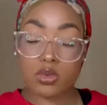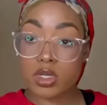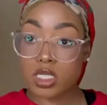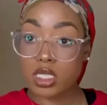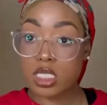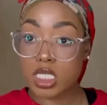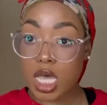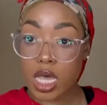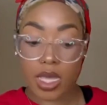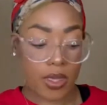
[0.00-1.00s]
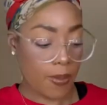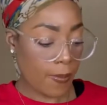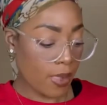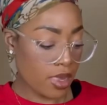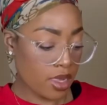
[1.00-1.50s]
what's inside.
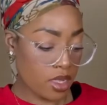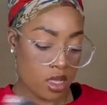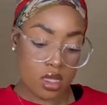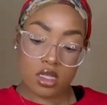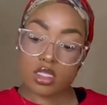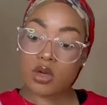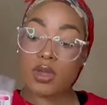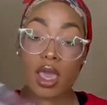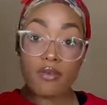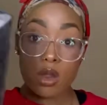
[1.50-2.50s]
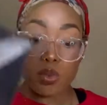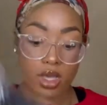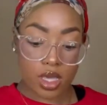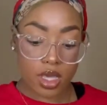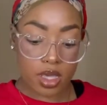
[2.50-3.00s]
So we have our
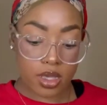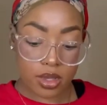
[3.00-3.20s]
wig.